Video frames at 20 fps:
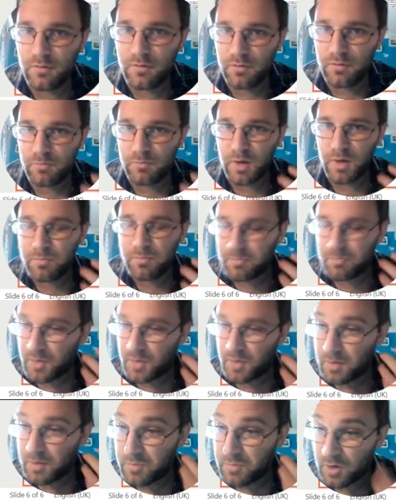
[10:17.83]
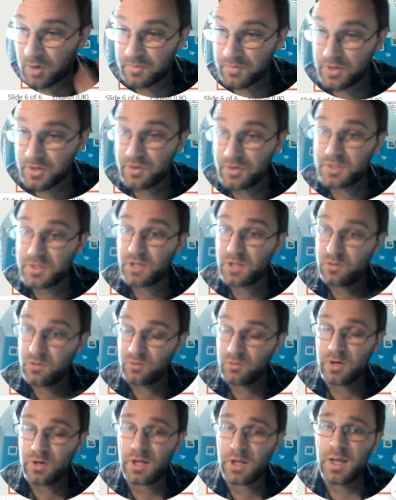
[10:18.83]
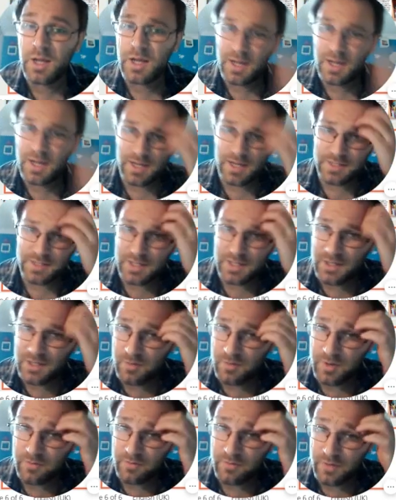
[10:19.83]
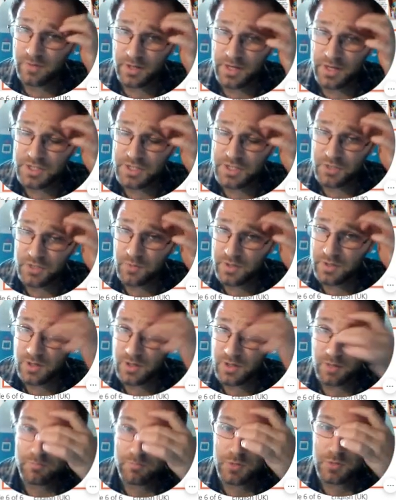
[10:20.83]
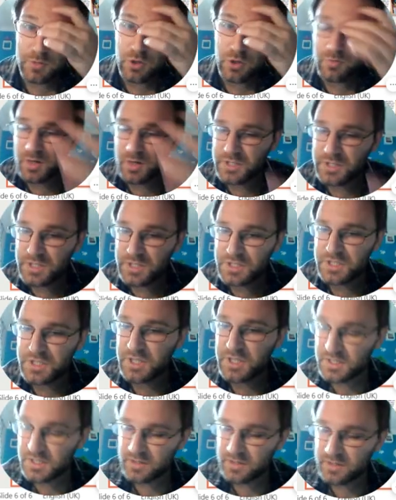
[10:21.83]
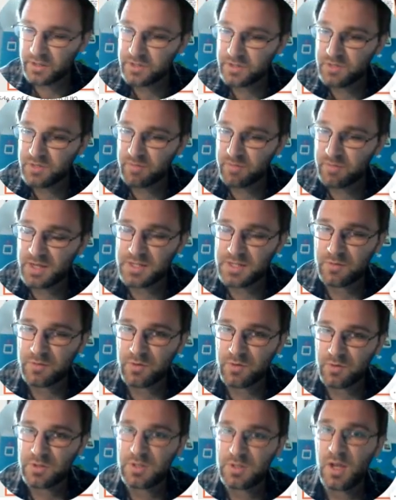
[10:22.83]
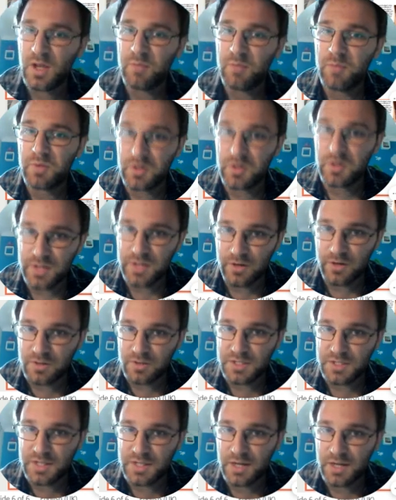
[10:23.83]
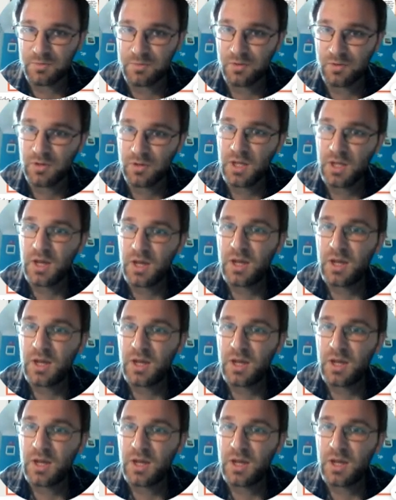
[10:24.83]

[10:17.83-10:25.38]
My primary user, Laura, has a little bit of an issue with her toothbrushes. She doesn't like using plastic ones because they're not sustainable.